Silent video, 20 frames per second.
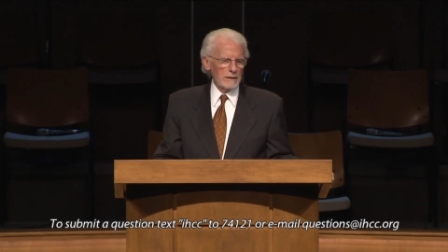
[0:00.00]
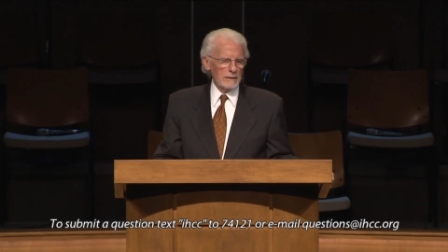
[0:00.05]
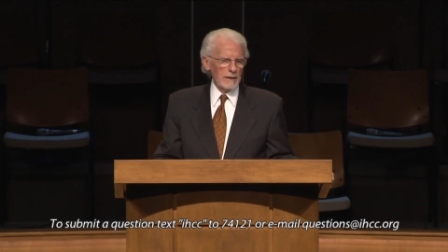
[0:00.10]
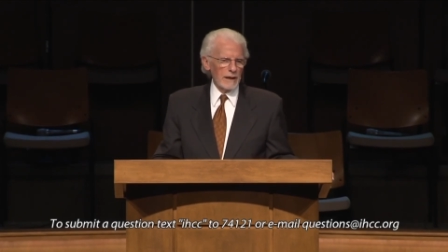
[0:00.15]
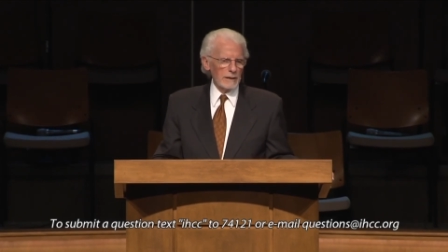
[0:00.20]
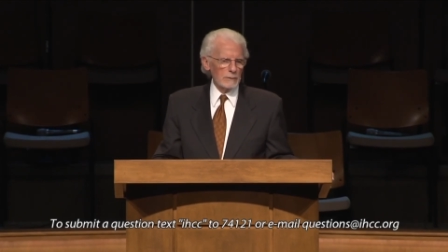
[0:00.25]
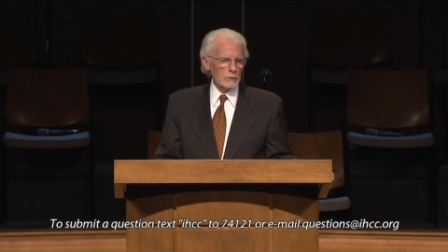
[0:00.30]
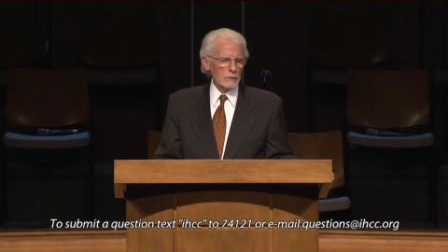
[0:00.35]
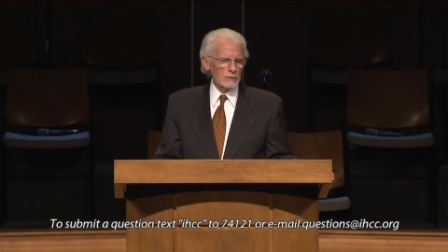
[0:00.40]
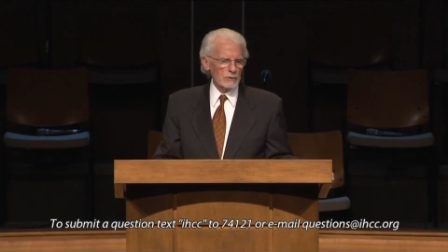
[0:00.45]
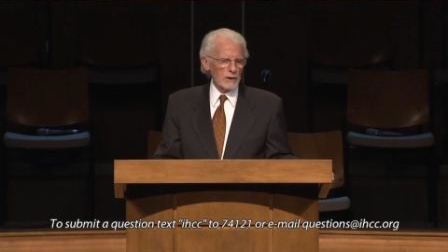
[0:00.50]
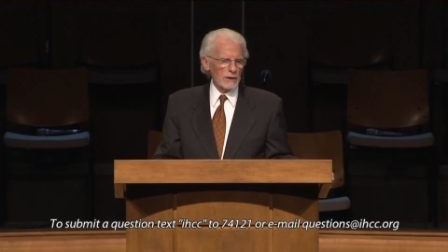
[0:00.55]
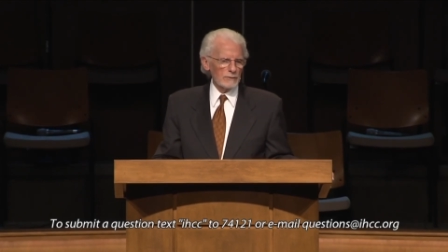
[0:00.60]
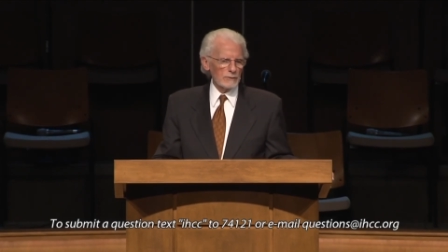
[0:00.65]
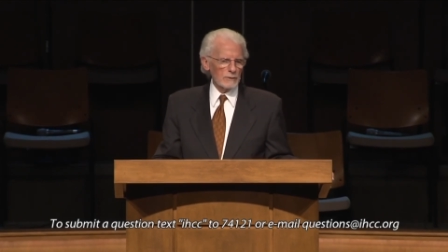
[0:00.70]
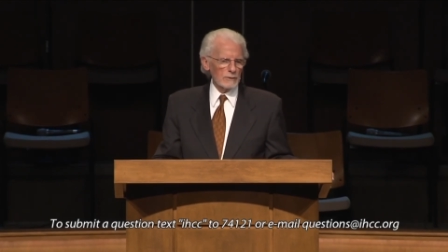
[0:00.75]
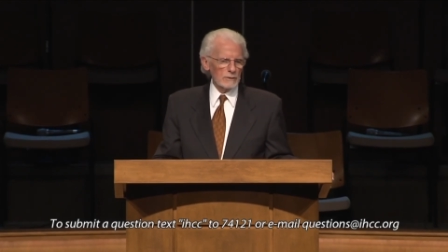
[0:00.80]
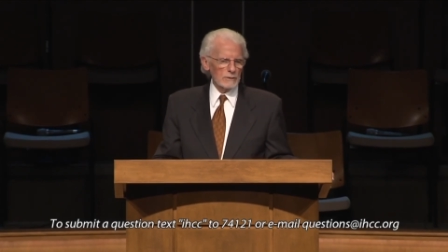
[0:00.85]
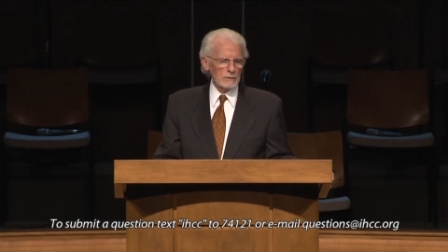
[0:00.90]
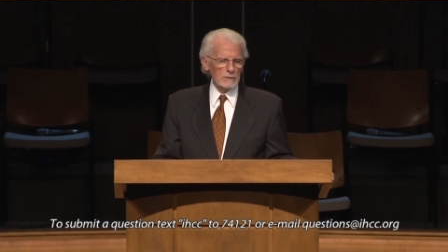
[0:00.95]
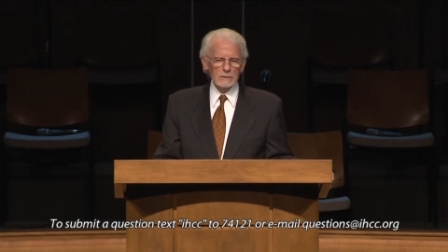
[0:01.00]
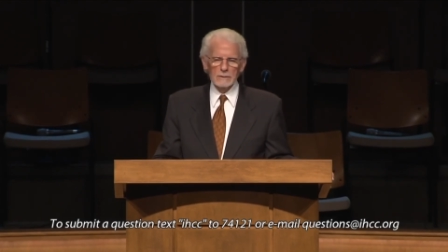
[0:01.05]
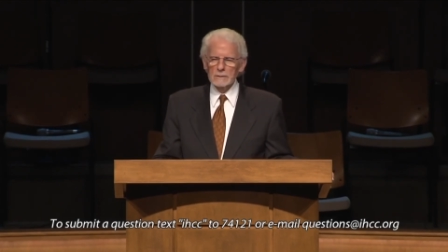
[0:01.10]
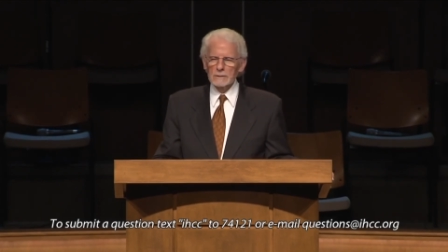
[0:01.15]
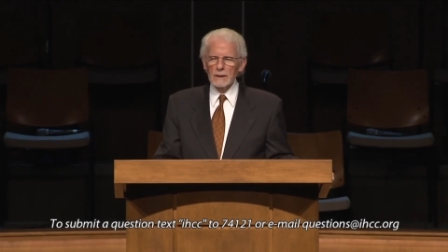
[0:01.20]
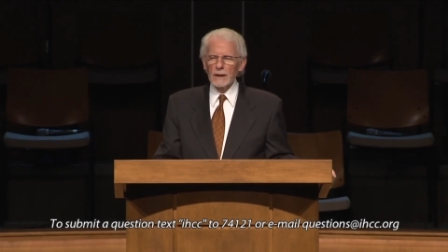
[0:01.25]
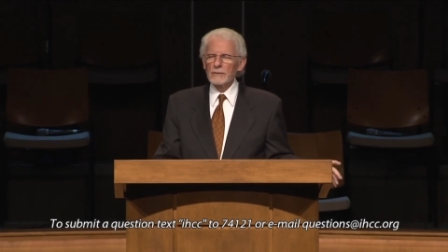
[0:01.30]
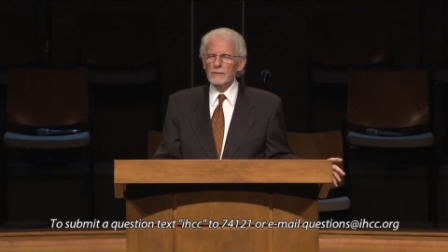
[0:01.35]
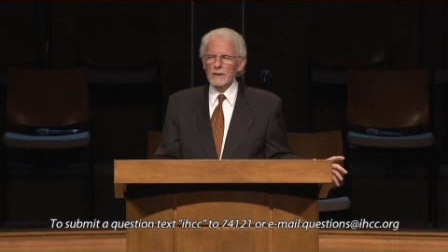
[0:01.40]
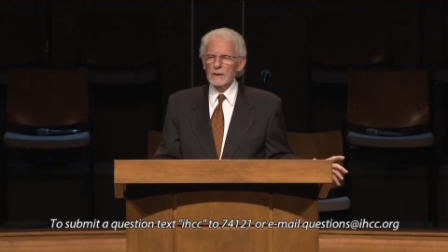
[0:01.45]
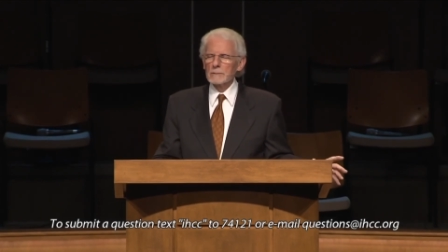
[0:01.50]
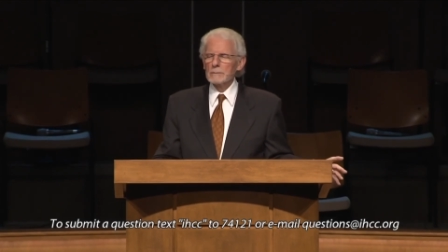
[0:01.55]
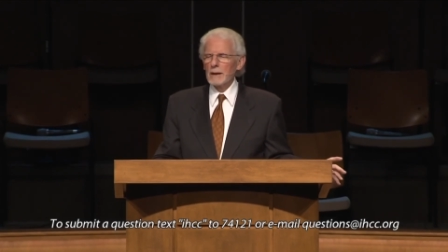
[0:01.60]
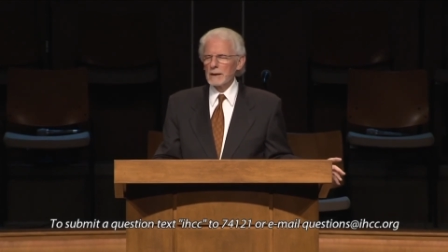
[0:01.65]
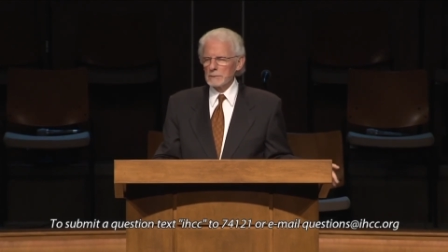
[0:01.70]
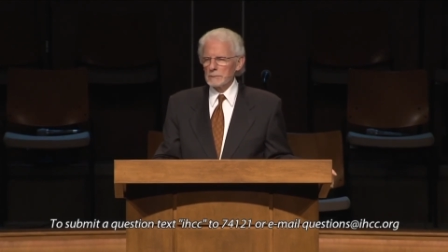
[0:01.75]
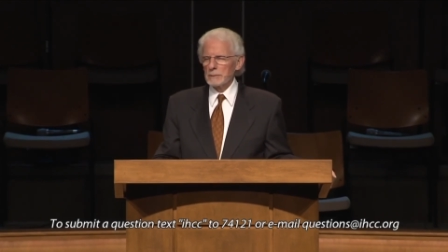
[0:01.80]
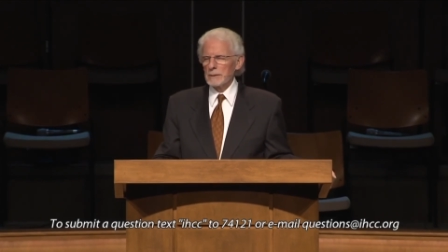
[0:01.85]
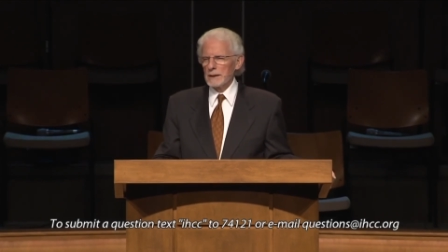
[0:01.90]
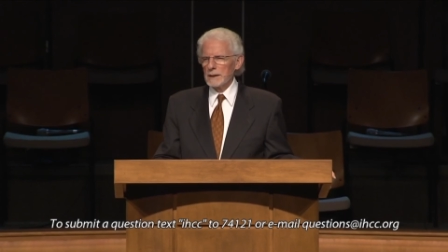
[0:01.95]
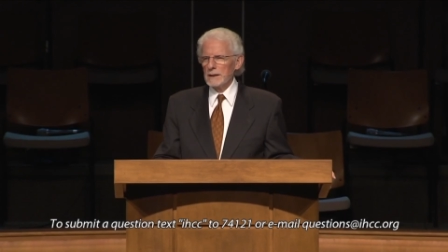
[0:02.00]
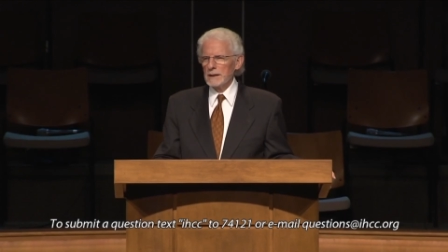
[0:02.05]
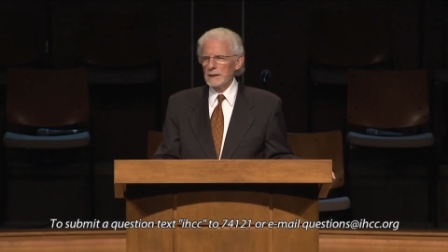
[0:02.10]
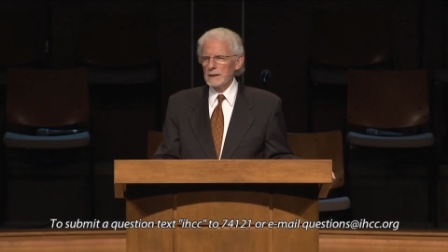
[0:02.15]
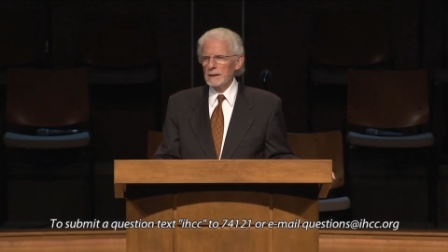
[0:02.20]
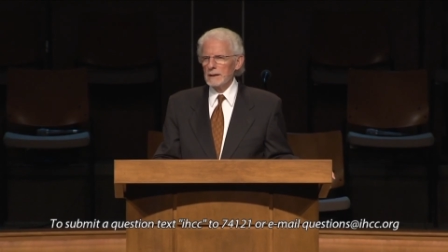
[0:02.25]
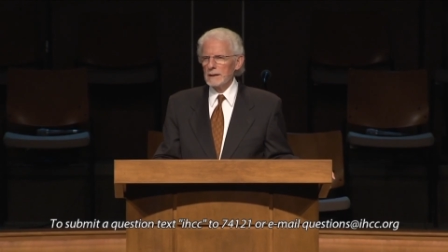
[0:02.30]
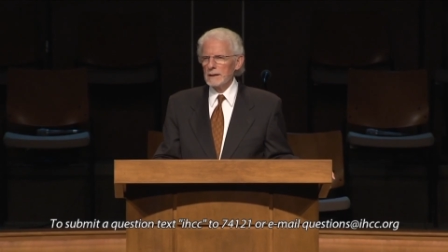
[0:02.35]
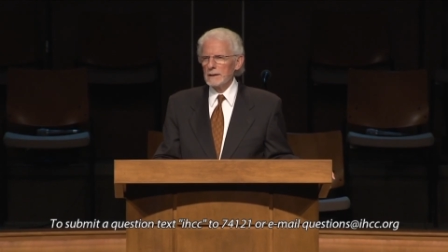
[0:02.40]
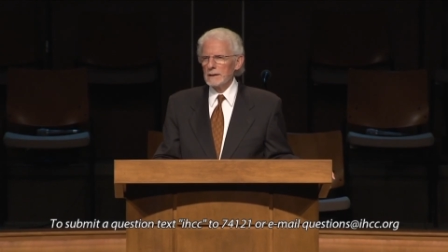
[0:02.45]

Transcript: They will suffer nothing but pain.